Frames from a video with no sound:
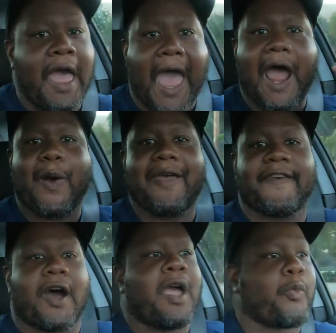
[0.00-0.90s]

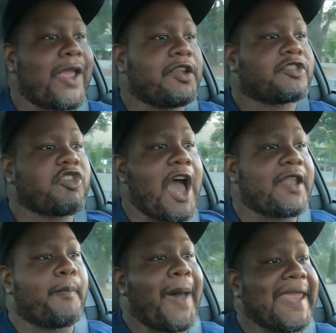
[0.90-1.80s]
However, when you're trying
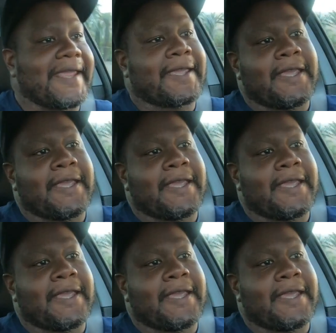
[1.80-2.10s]
to make